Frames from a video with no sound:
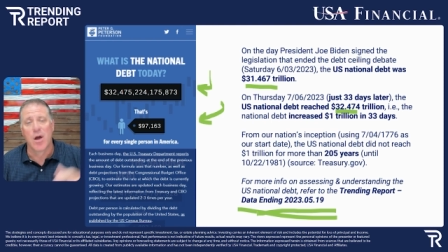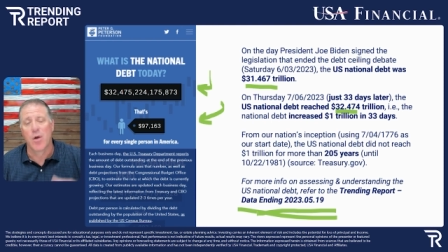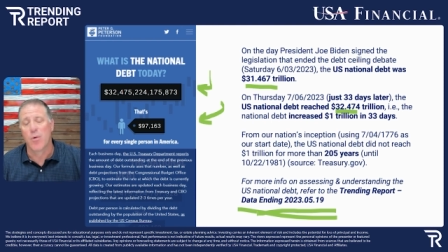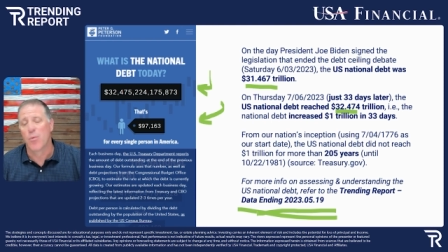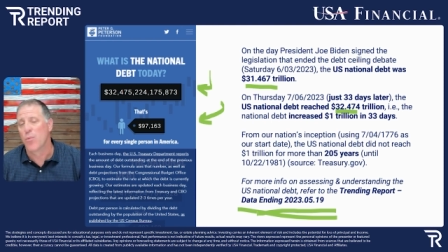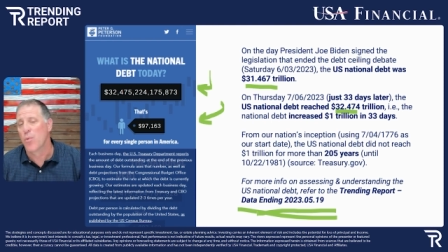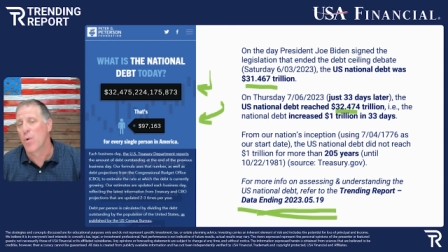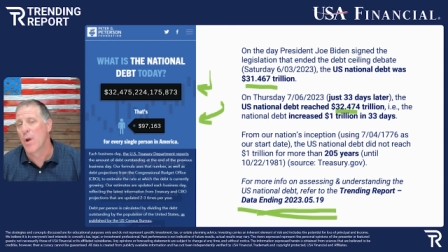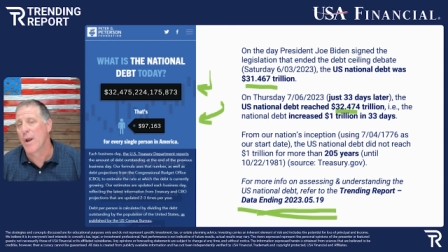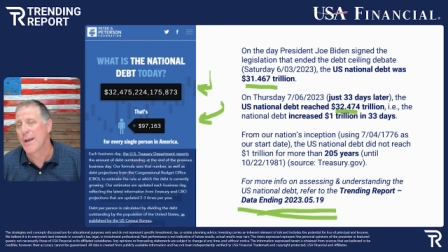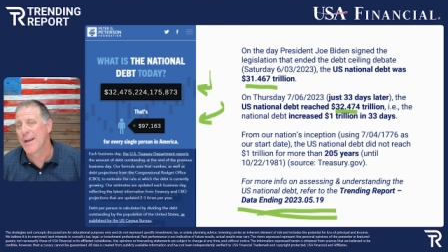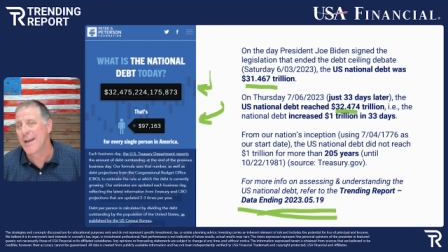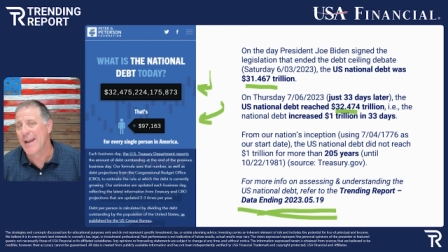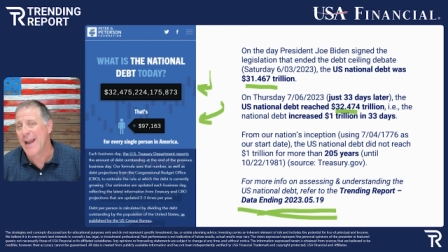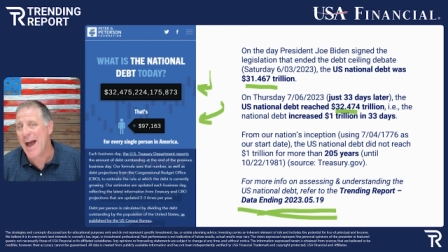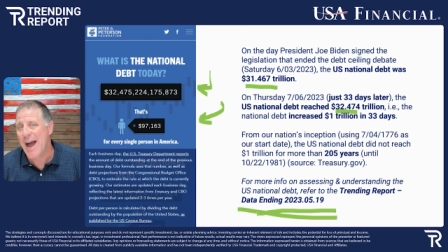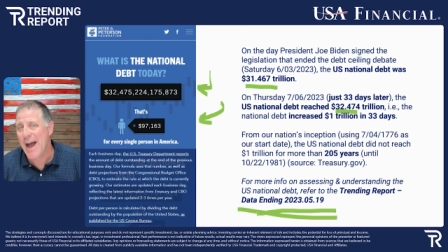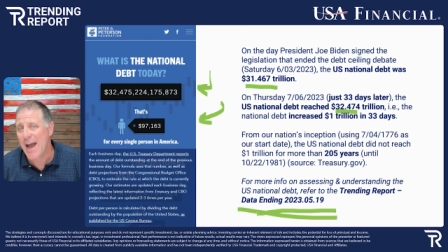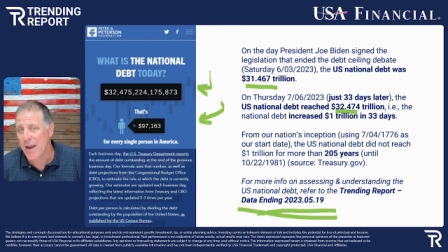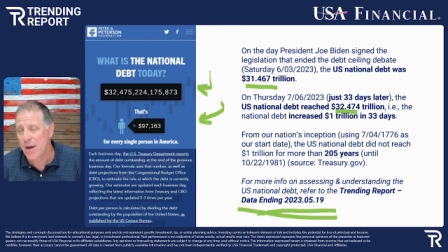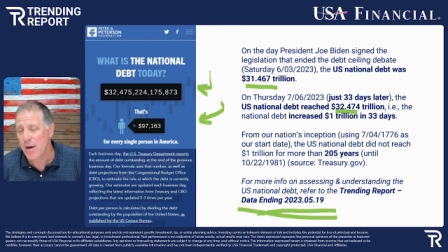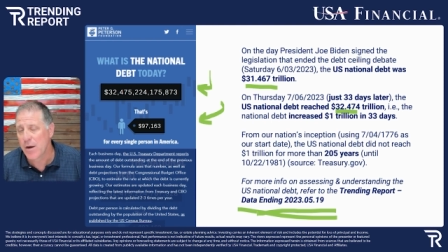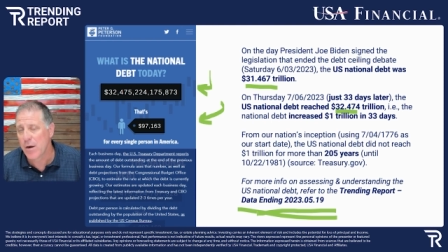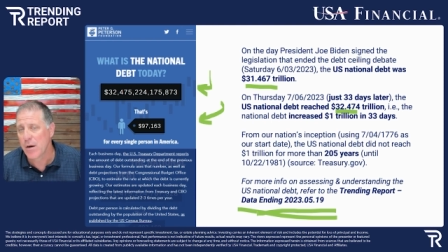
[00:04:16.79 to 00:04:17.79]
running
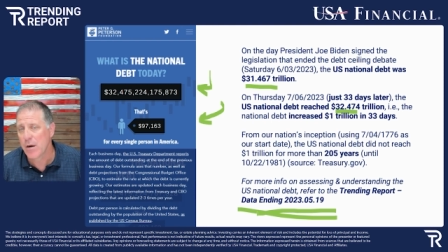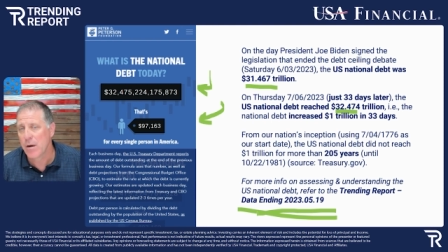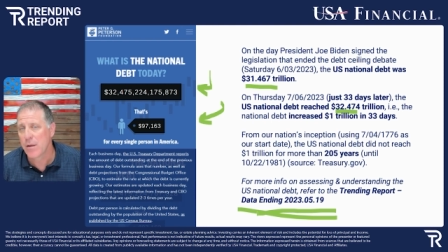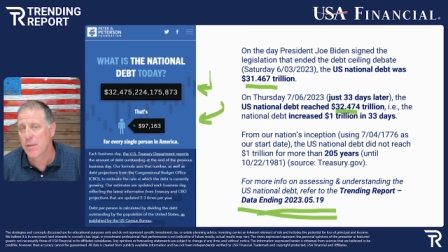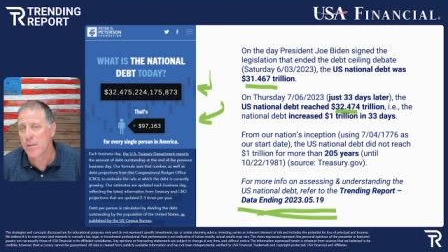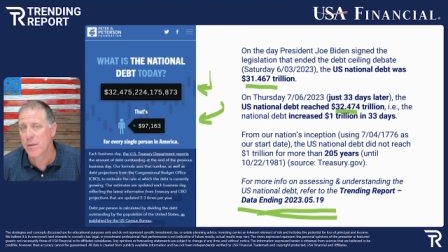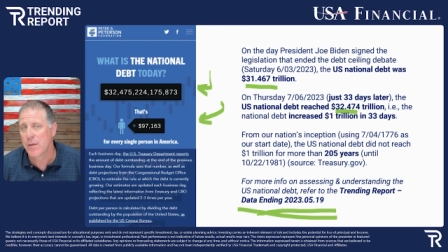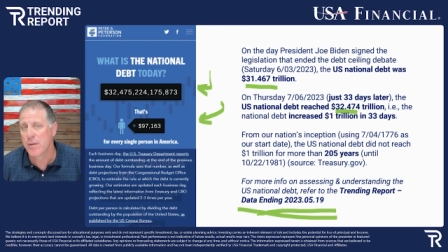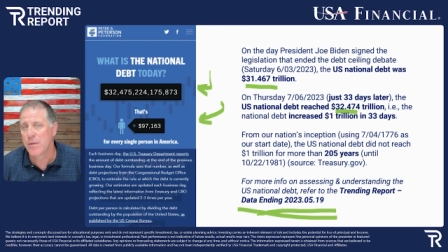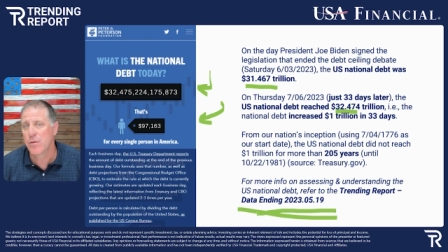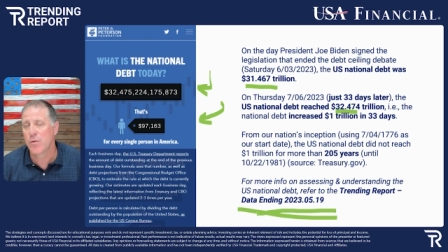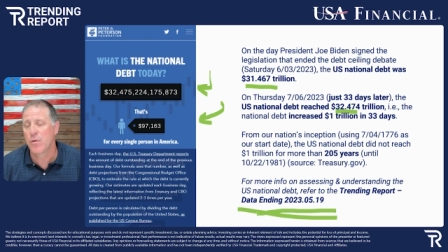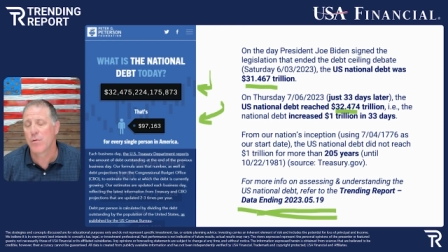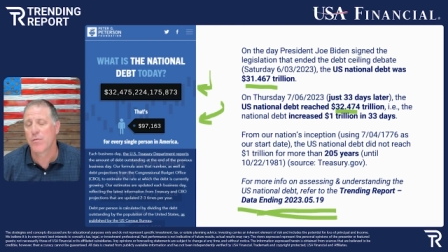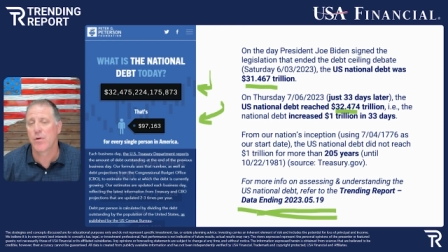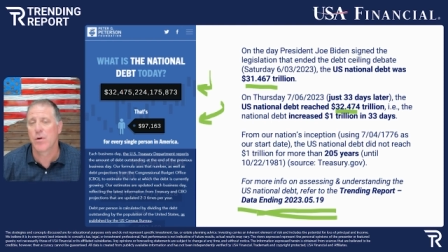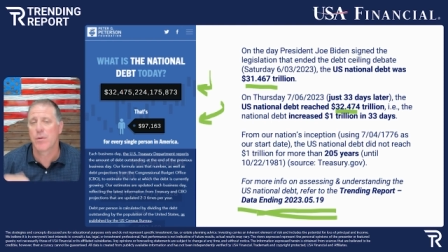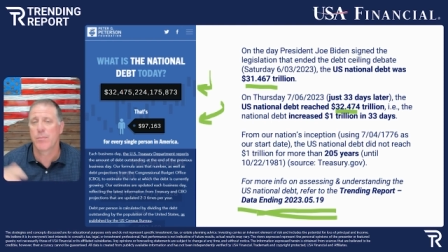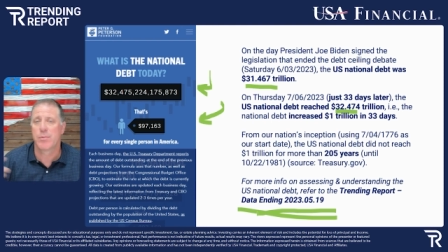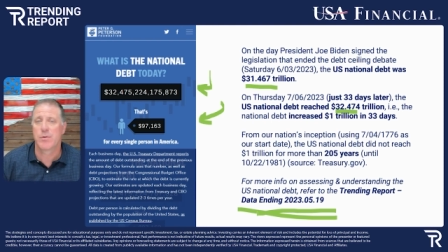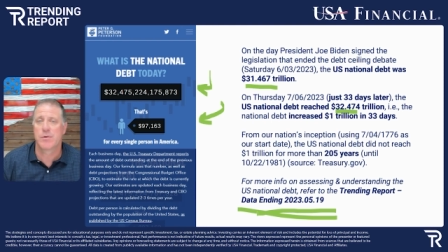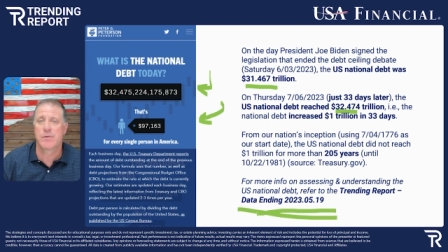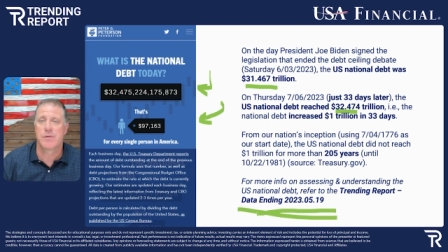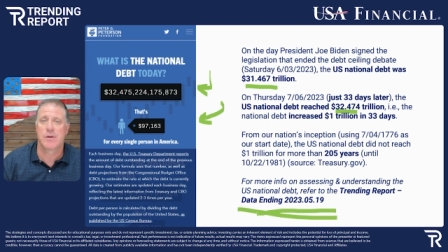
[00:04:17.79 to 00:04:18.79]
higher than the
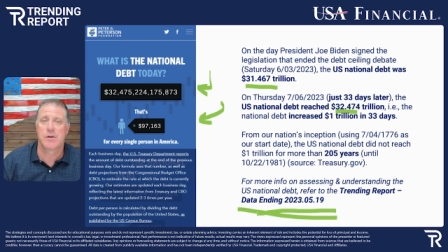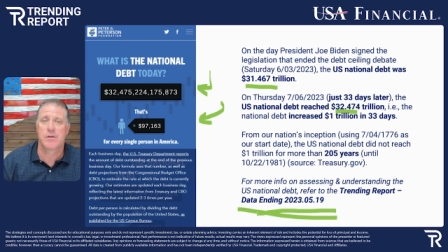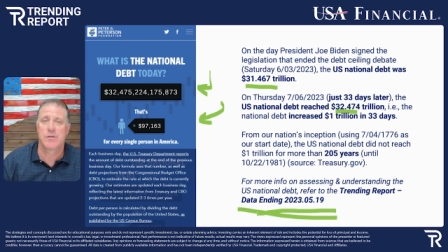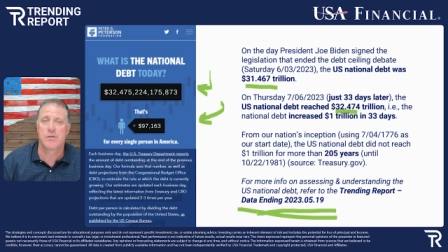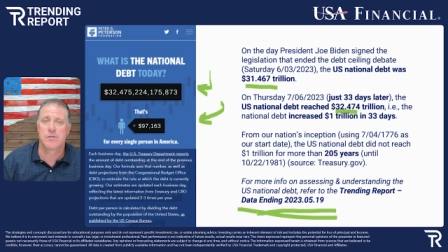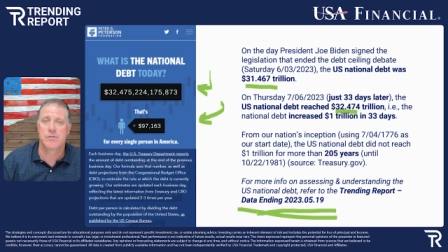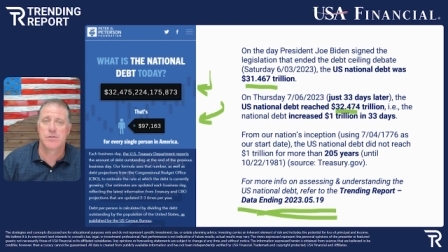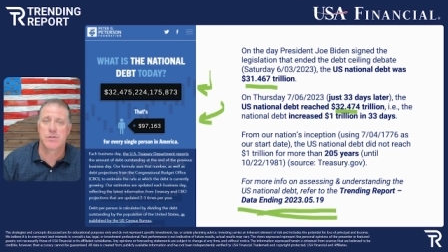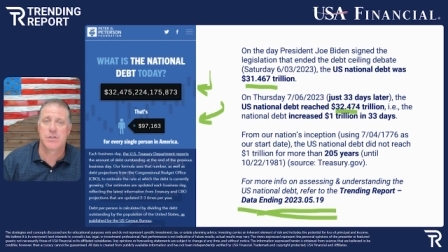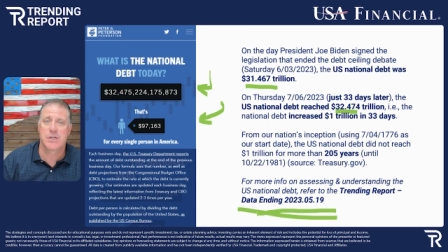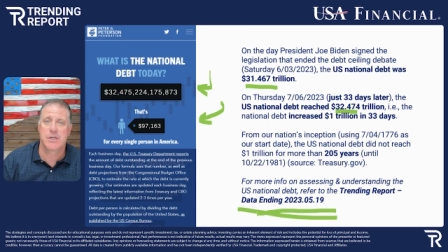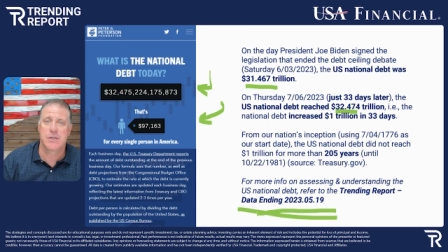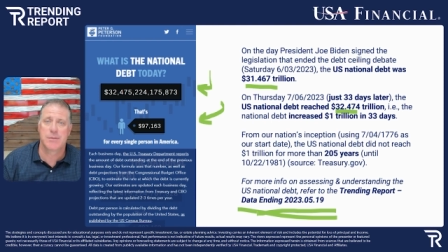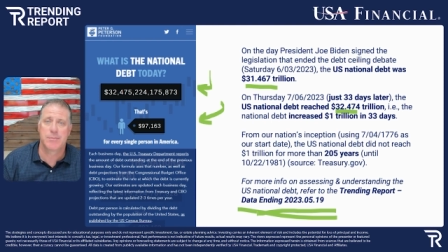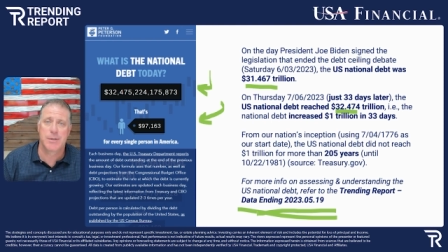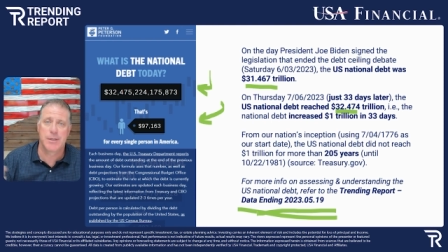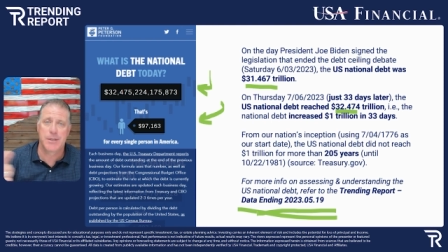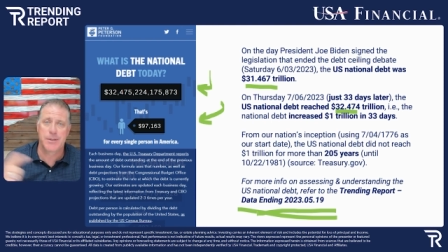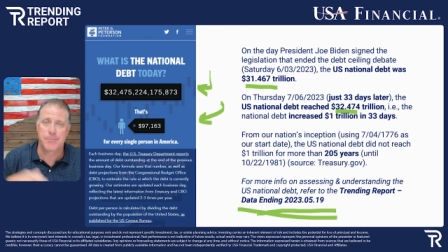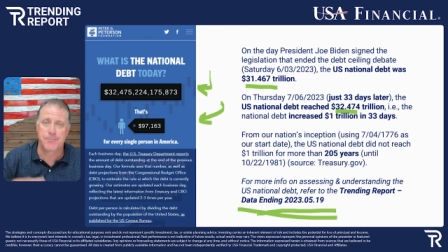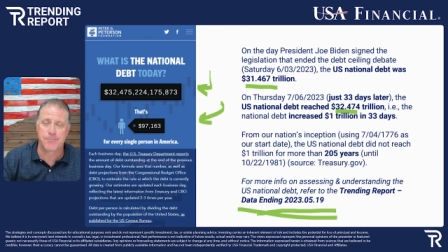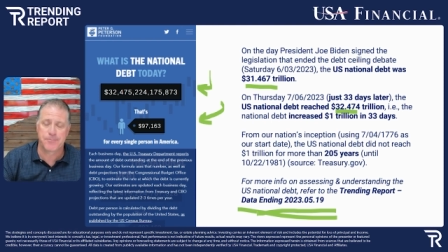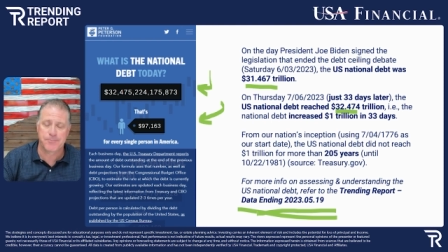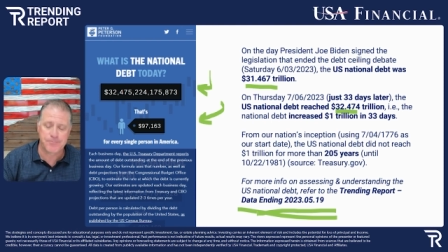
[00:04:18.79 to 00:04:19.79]
overall percentage of
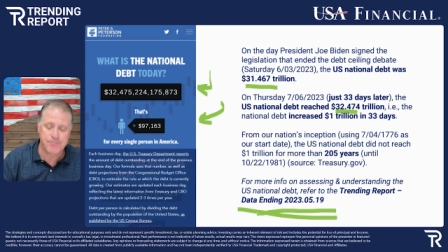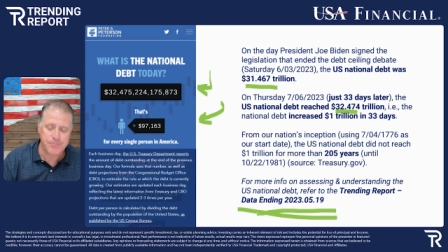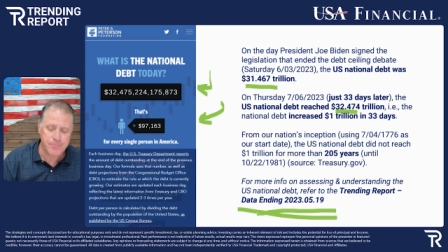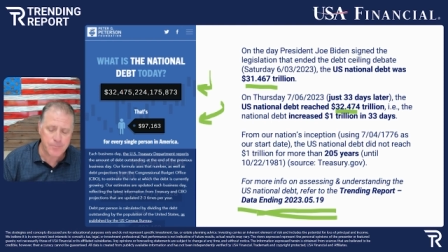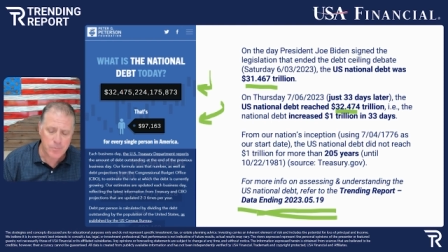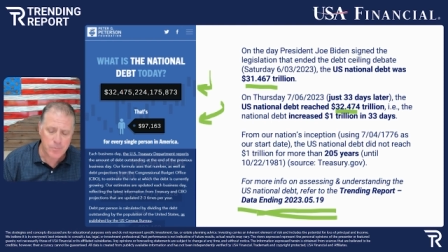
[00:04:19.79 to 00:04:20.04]
GDP